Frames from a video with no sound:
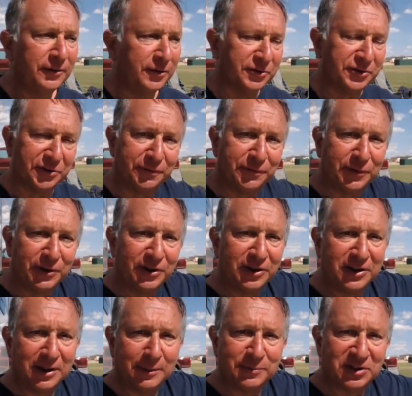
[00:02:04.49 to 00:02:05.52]
Those are full
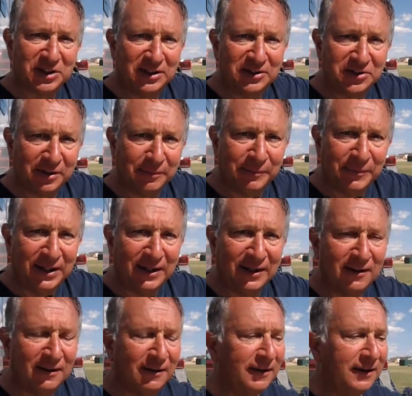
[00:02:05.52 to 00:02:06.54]
hookup sites up
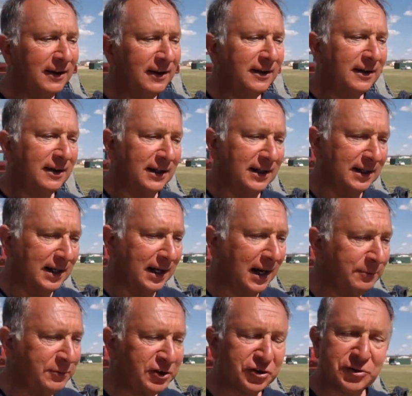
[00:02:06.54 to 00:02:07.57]
there.
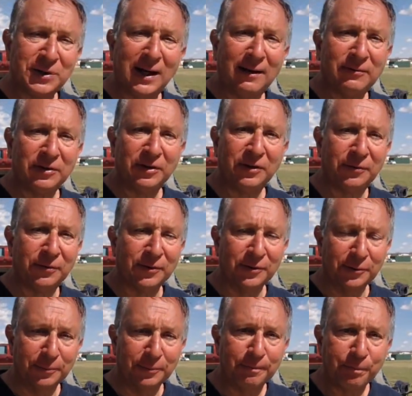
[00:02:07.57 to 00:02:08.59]
I'm just traveling
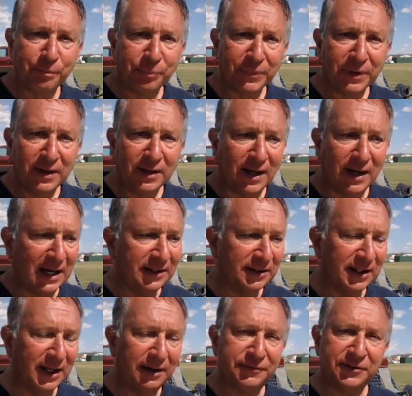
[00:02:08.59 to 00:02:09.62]
through. I
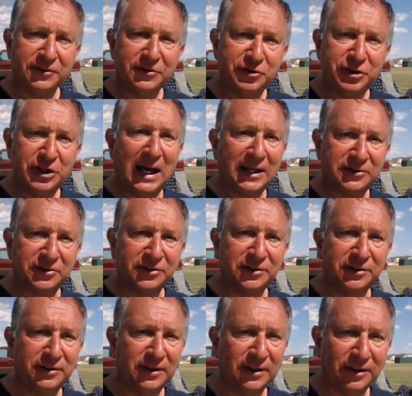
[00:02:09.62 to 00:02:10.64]
left
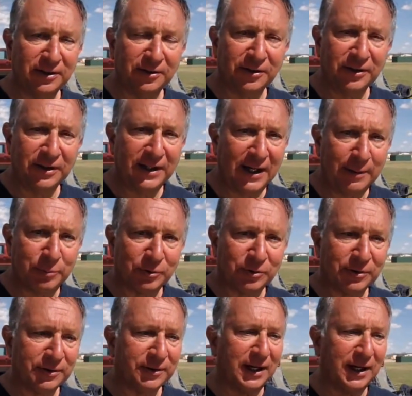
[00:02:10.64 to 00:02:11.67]
Jackson in early
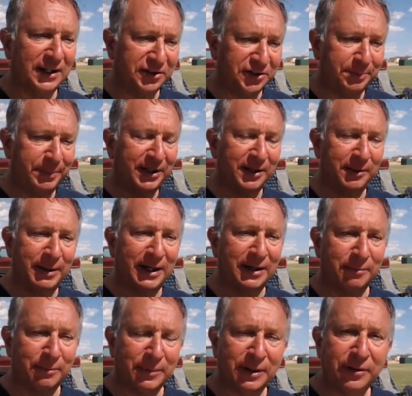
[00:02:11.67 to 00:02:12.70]
April. I spent
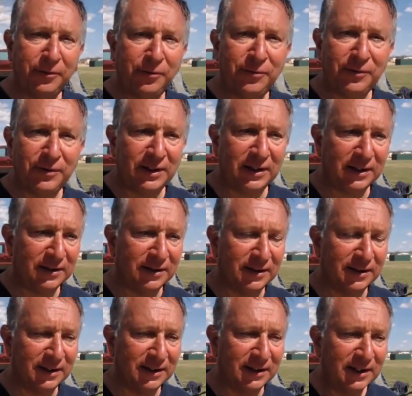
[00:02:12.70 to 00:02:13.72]
about a month
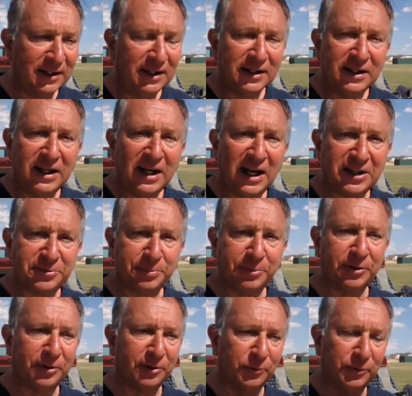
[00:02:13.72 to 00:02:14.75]
in
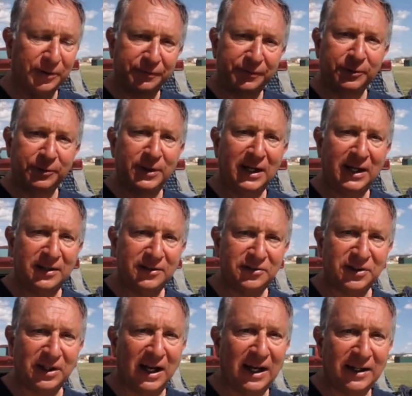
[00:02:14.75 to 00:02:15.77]
Casper with a few
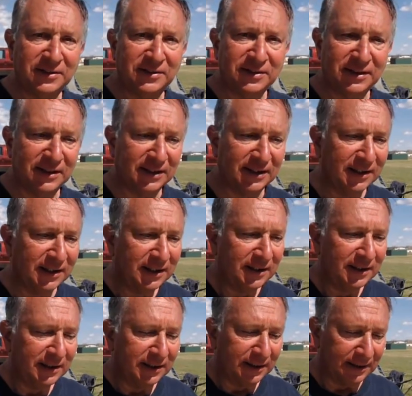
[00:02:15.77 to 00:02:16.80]
days at
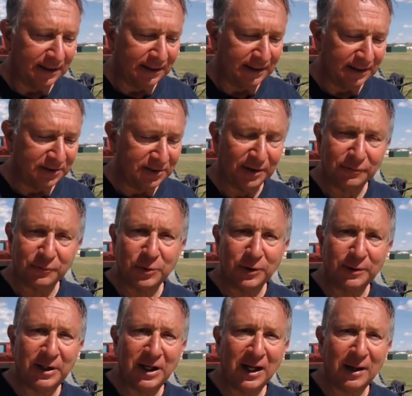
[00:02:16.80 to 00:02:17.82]
Tough
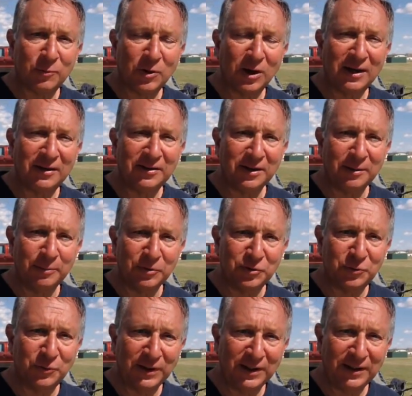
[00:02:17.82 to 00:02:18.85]
Creek Campground in
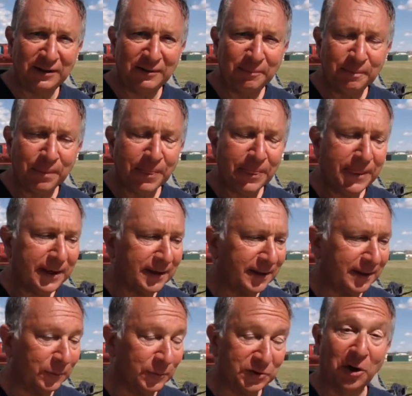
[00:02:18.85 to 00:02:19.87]
between.
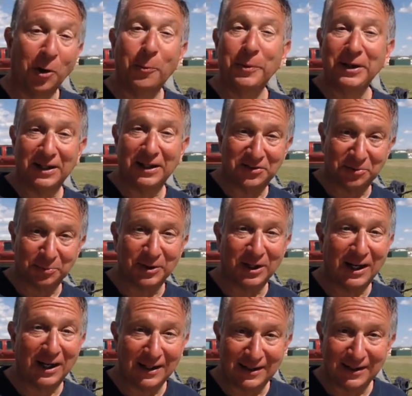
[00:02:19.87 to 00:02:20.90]
Was hoping to get some
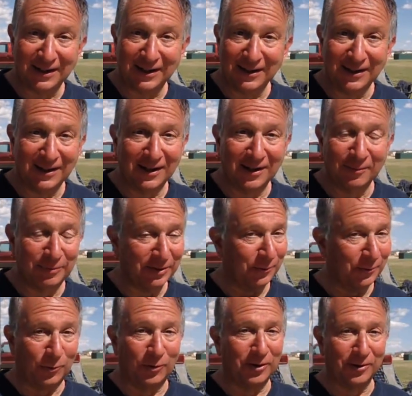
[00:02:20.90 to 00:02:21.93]
kayaking in there, but
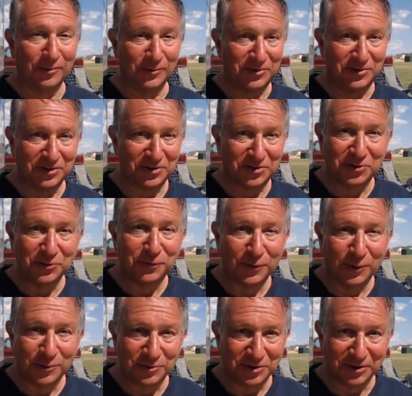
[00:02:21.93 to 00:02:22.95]
the water was just too
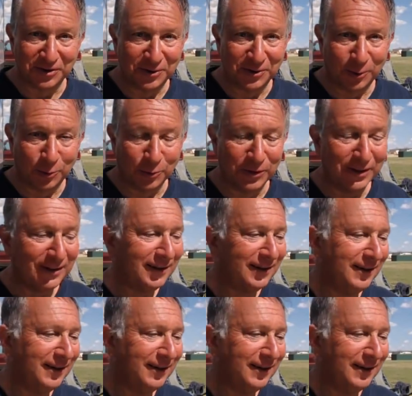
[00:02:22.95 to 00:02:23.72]
frozen and cold.